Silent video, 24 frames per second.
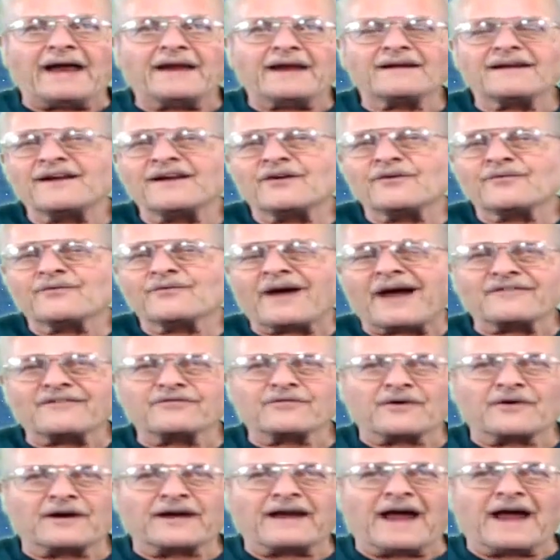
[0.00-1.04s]
Let it dry for
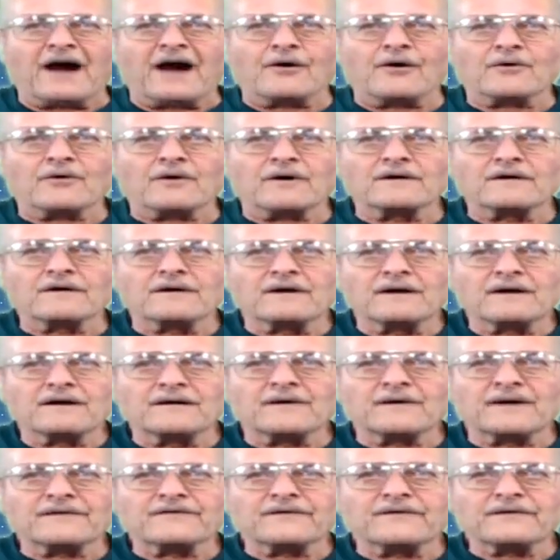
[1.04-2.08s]
an hour,
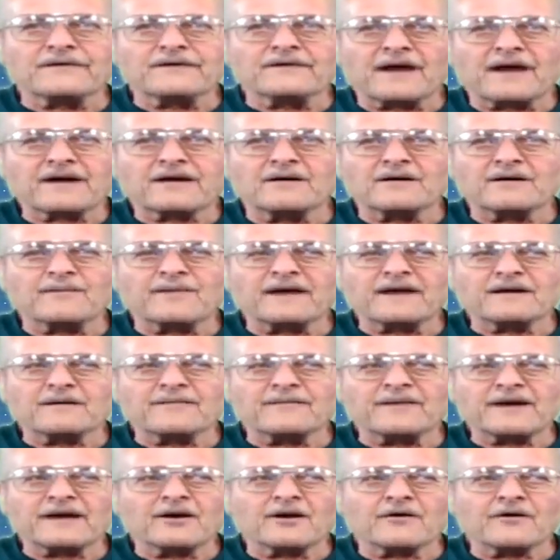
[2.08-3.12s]
but you're not going to be in a
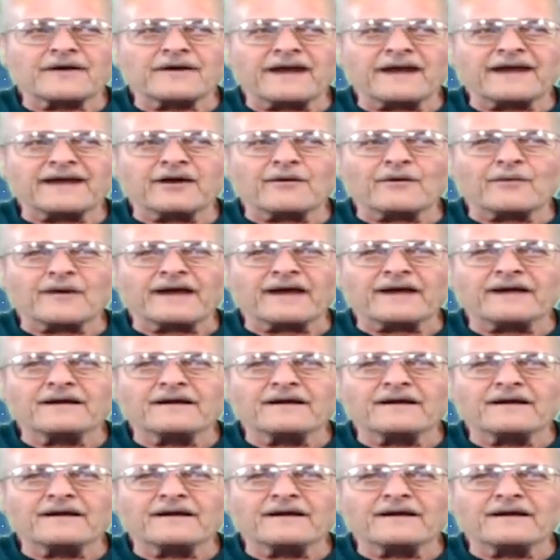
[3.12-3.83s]
big hurry anyway.